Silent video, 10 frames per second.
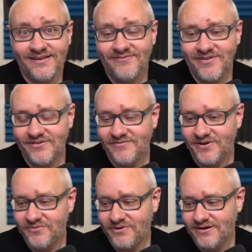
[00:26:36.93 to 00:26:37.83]
Very,
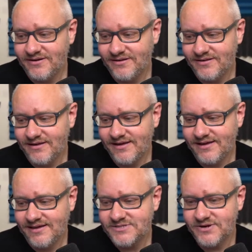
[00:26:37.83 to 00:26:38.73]
very weird.
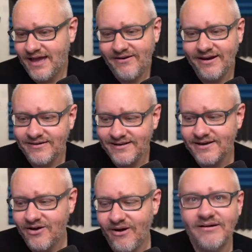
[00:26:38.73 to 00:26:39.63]
So now I don't need to
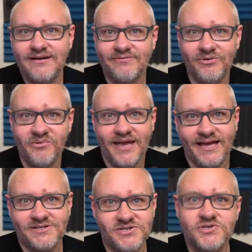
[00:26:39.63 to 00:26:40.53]
go out every week. I
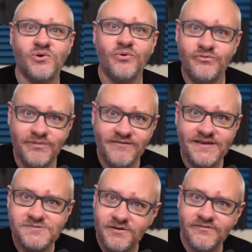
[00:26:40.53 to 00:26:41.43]
can just scroll through my
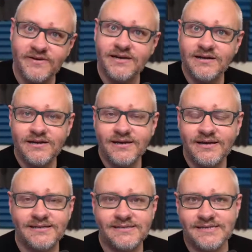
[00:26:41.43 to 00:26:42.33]
Facebook feed
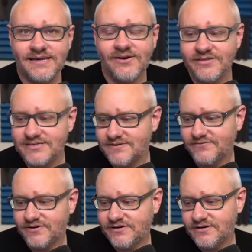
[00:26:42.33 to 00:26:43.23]
and see all these
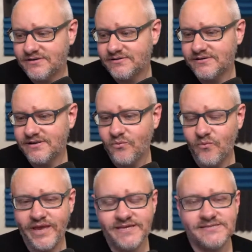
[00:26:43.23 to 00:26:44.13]
different
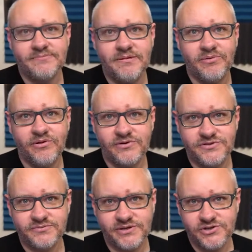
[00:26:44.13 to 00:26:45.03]
ways that people are
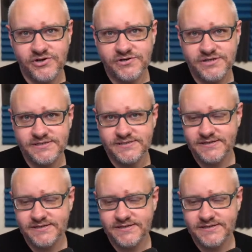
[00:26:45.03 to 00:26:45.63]
doing churches.